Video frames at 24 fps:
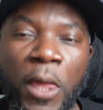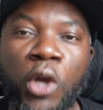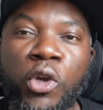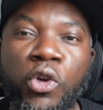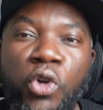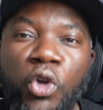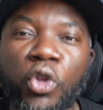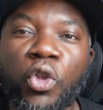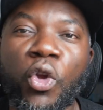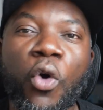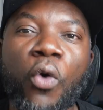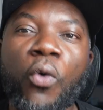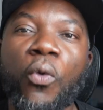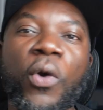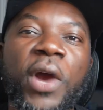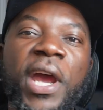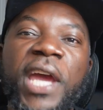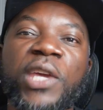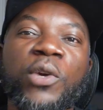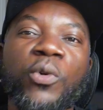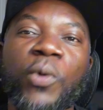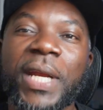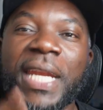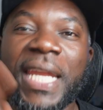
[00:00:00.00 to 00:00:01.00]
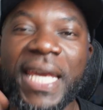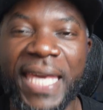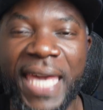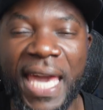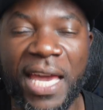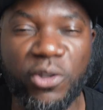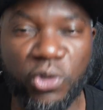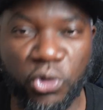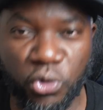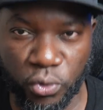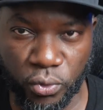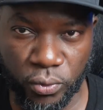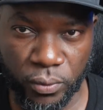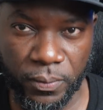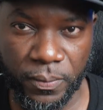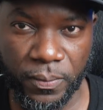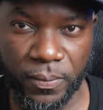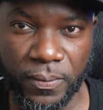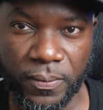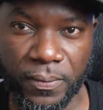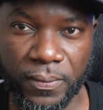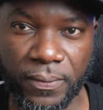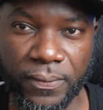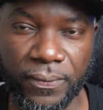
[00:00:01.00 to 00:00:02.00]
You know where you want to get to.
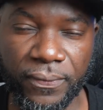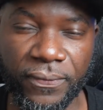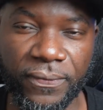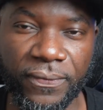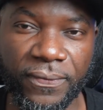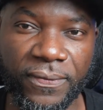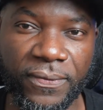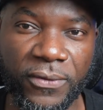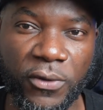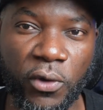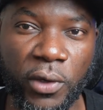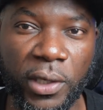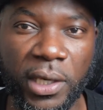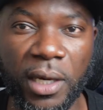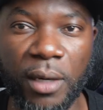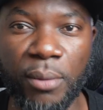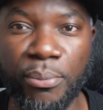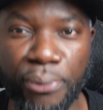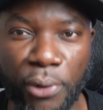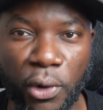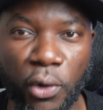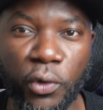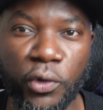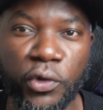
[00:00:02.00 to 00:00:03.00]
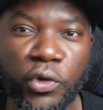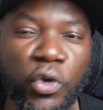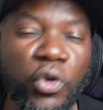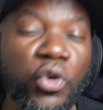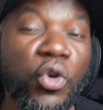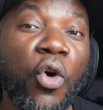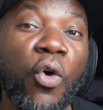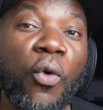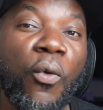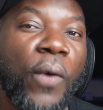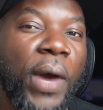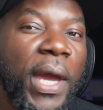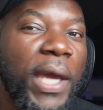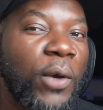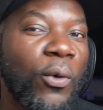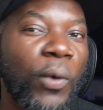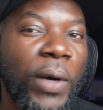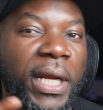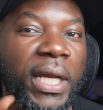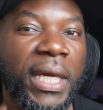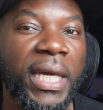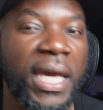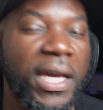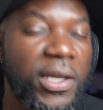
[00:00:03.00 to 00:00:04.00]
Okay, bro, you know where you
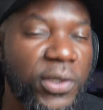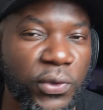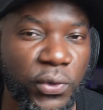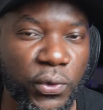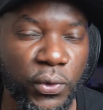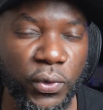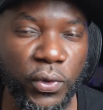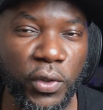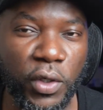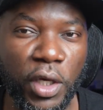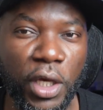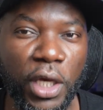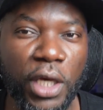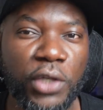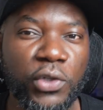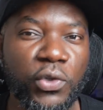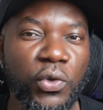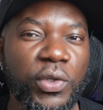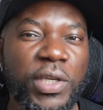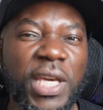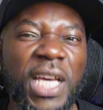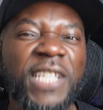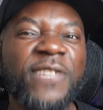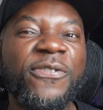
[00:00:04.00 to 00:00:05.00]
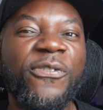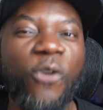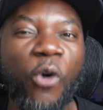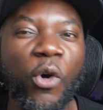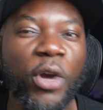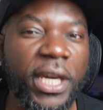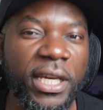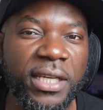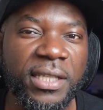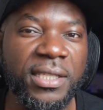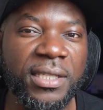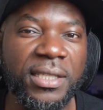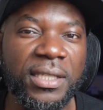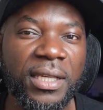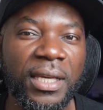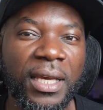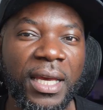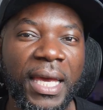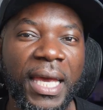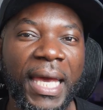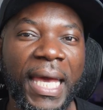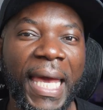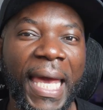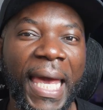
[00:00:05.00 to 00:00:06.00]
want to get to. So just focus
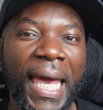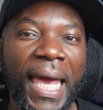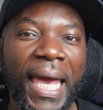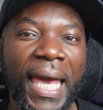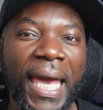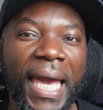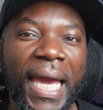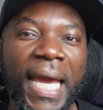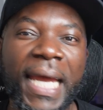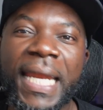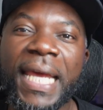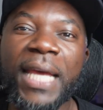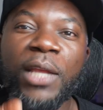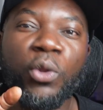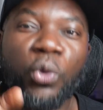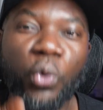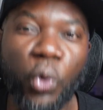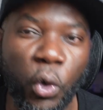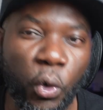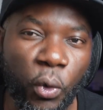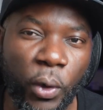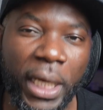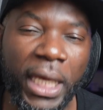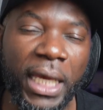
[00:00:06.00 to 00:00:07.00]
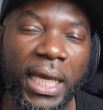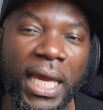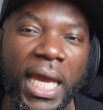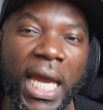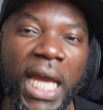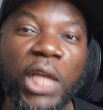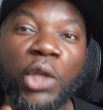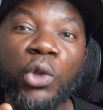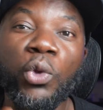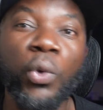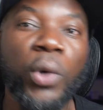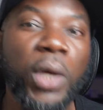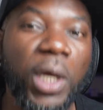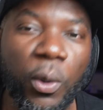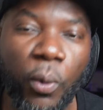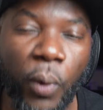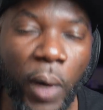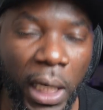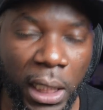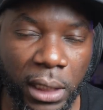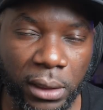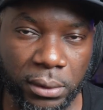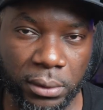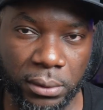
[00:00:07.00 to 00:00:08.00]
and then do it and do it
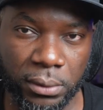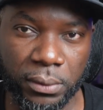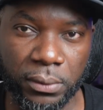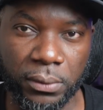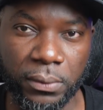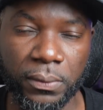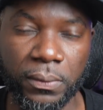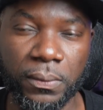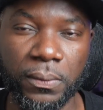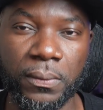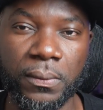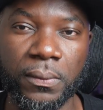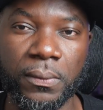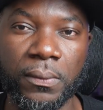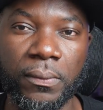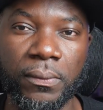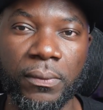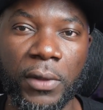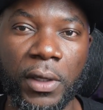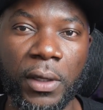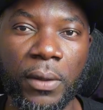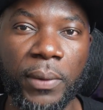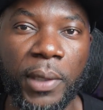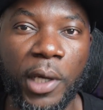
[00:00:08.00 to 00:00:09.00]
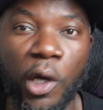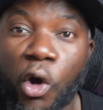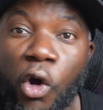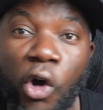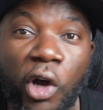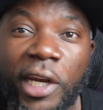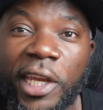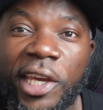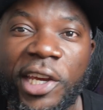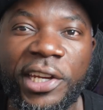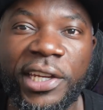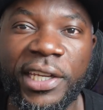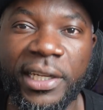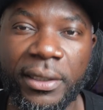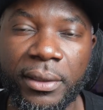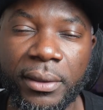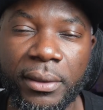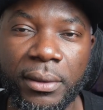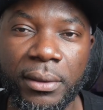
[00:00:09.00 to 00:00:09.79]
well. We are all learning.